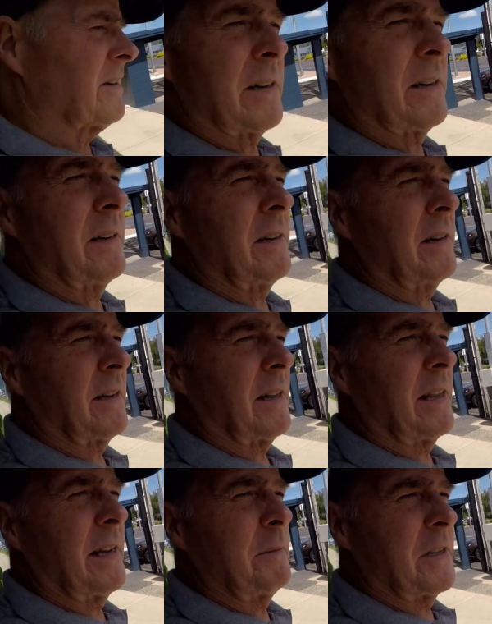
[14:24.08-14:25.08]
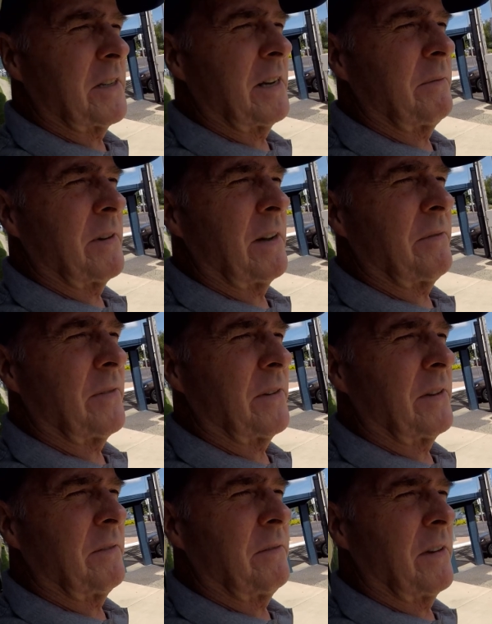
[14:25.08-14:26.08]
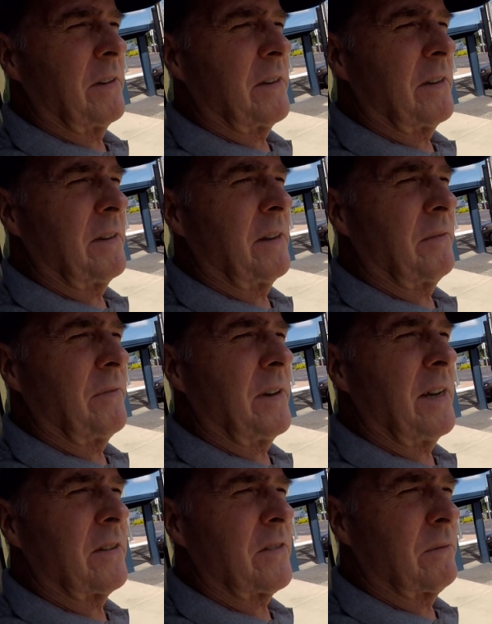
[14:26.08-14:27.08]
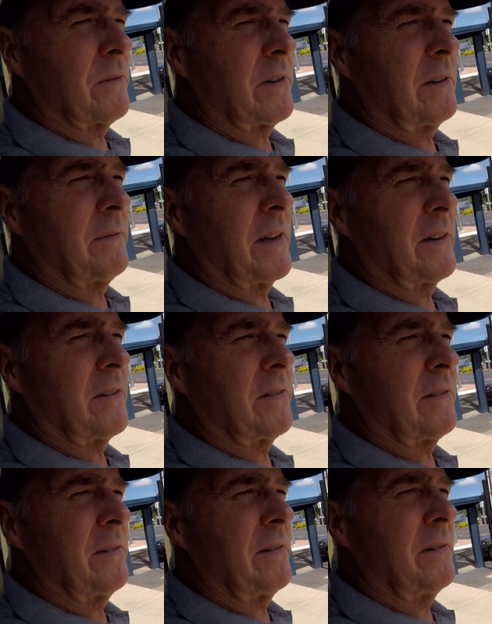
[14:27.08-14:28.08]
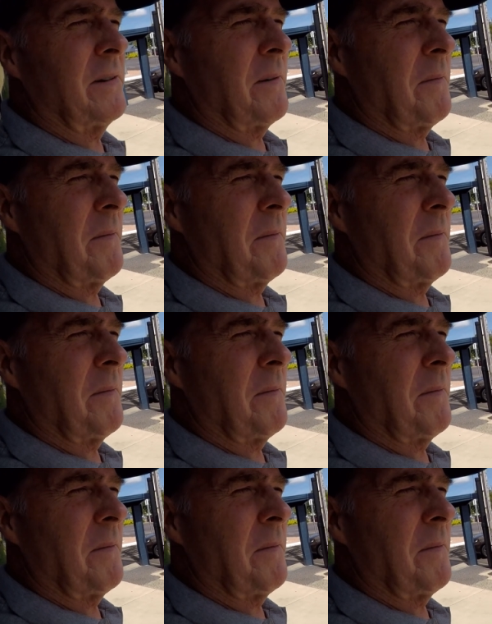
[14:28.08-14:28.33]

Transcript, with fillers: got a, he claims he doesn't have enough for the, the, the fare, so we'll see if that's true.